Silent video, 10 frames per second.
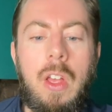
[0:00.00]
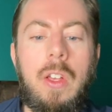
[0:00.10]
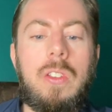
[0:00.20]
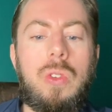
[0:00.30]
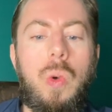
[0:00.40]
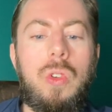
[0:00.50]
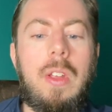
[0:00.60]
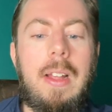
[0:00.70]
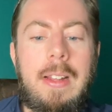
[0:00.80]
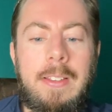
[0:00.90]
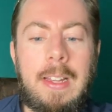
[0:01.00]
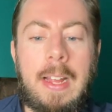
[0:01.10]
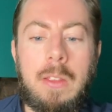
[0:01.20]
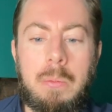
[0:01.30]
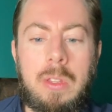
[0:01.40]
has sought to
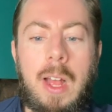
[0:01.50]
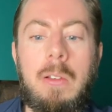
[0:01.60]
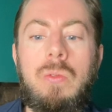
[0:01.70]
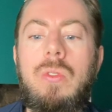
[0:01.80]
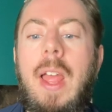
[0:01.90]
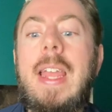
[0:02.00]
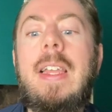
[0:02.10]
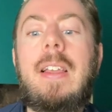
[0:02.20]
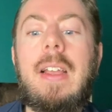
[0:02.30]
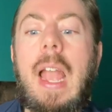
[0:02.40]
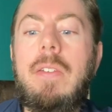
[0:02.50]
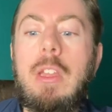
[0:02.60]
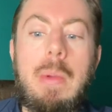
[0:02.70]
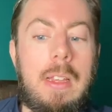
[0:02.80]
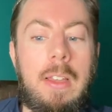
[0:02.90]
insulate themselves from taking
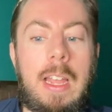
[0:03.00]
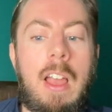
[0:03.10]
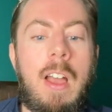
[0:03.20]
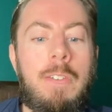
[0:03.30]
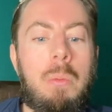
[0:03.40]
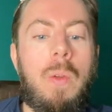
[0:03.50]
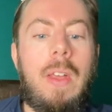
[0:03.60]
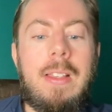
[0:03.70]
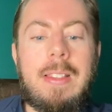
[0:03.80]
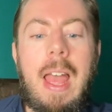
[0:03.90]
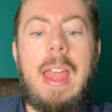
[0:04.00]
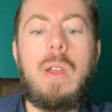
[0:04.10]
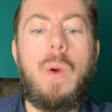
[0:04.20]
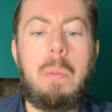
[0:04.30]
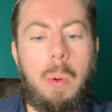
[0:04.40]
accountability for what they say
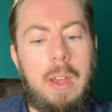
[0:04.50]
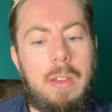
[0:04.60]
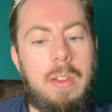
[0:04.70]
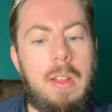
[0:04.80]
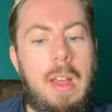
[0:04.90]
or print,